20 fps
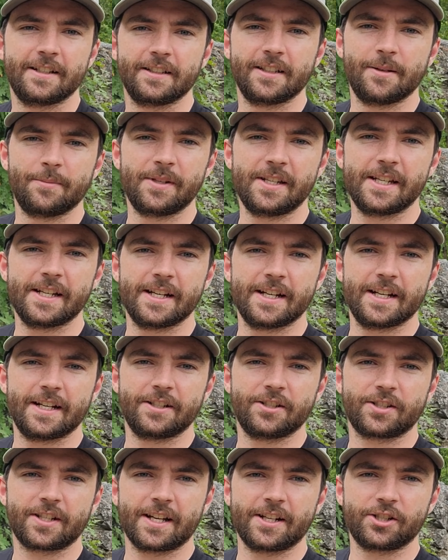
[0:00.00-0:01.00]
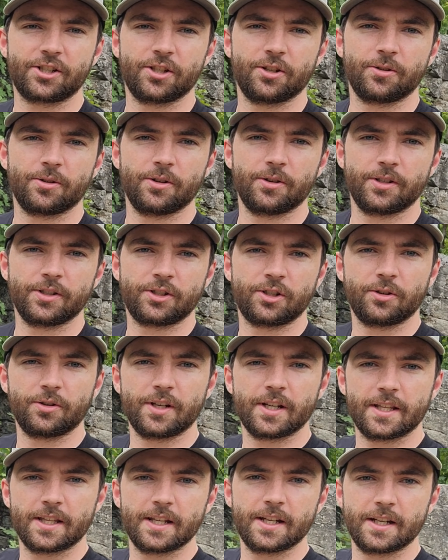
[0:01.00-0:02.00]
let me just kind of show you
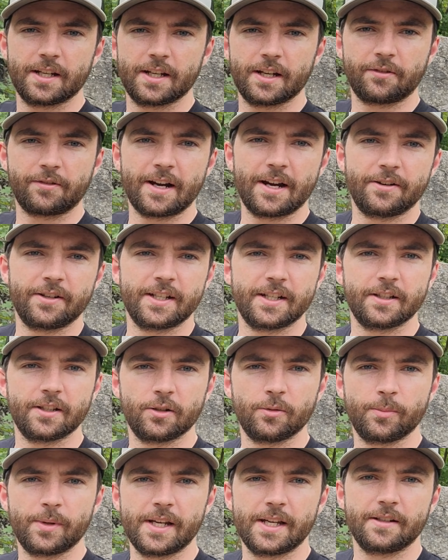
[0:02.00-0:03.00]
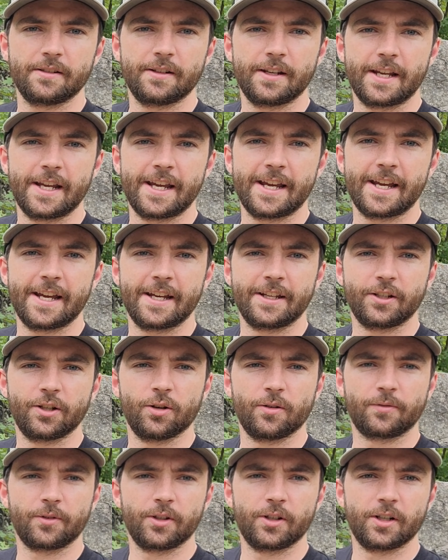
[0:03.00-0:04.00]
around it a little bit and go
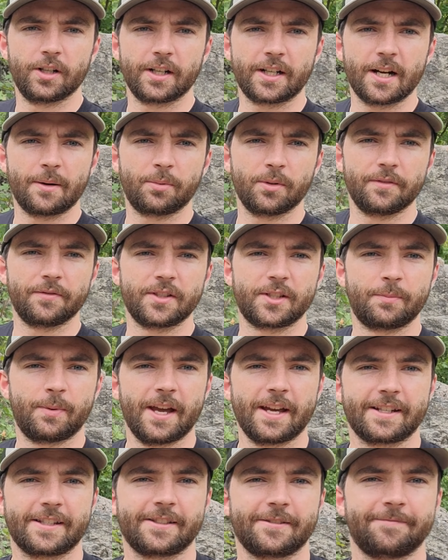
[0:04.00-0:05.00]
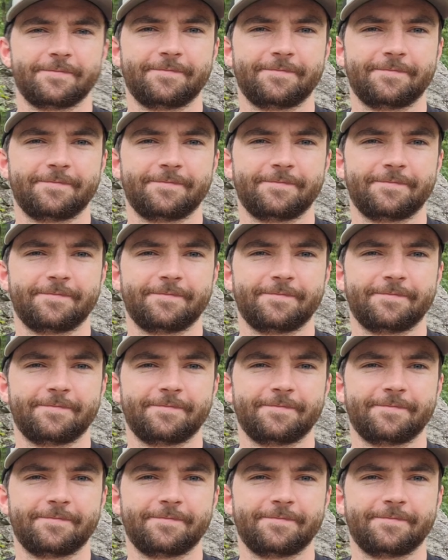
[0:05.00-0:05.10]
over a couple of the specs.